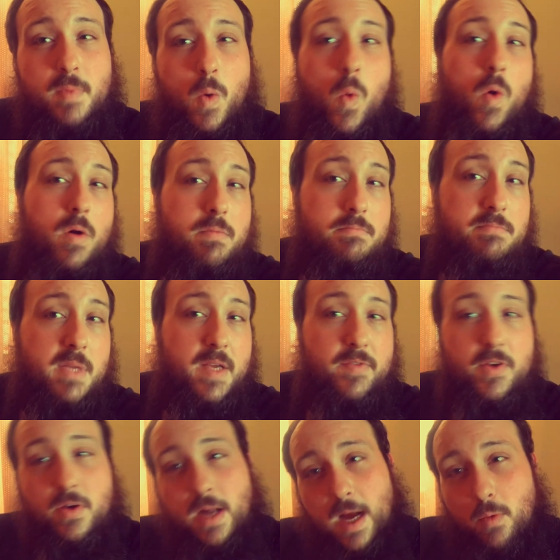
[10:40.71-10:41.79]
Or
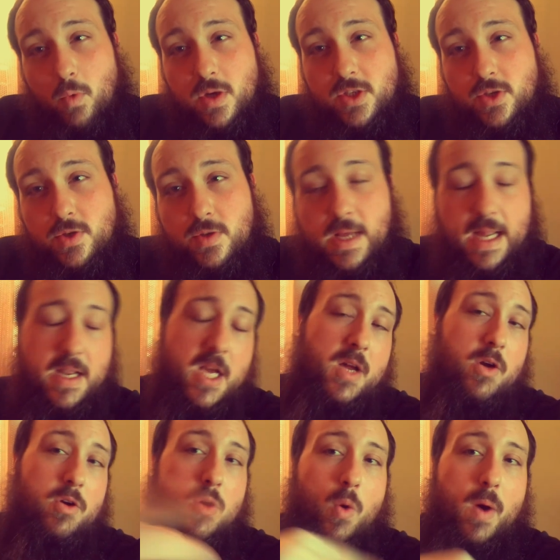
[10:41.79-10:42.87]
if you're not one to do that,
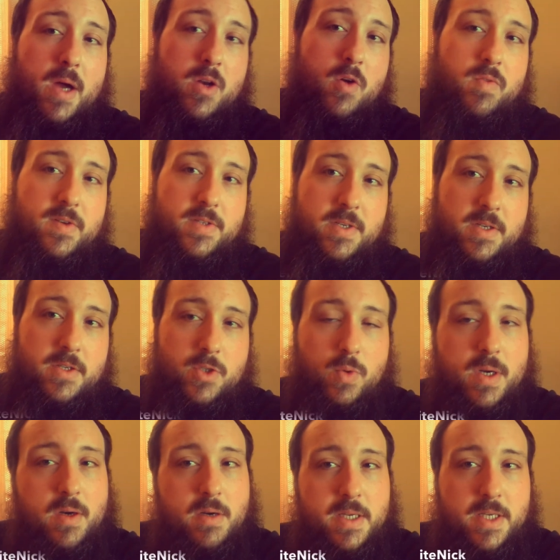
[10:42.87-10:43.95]
go on over to
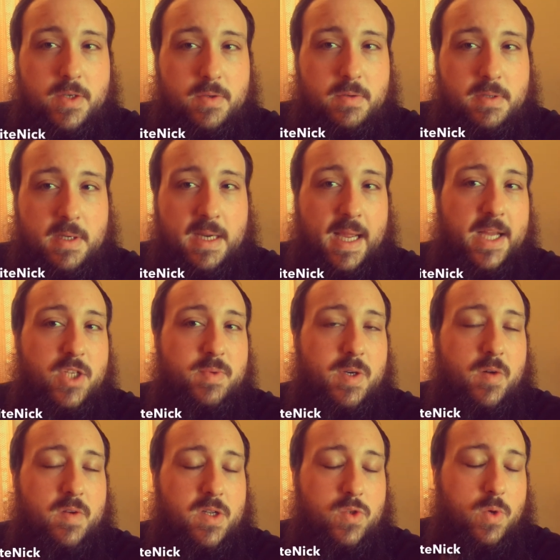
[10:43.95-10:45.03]
Twitter and you can engage me
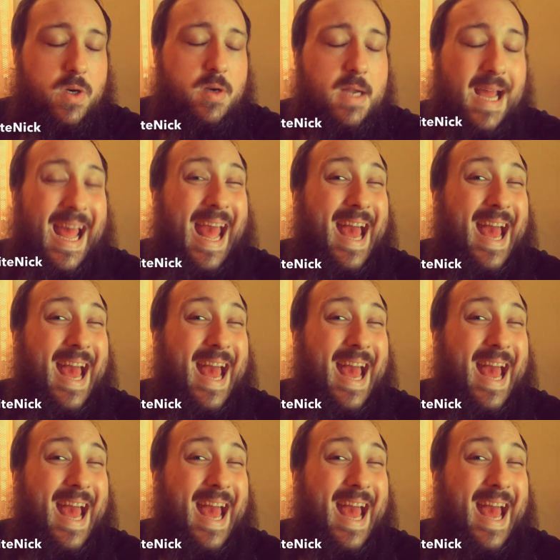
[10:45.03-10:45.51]
over on Twitter.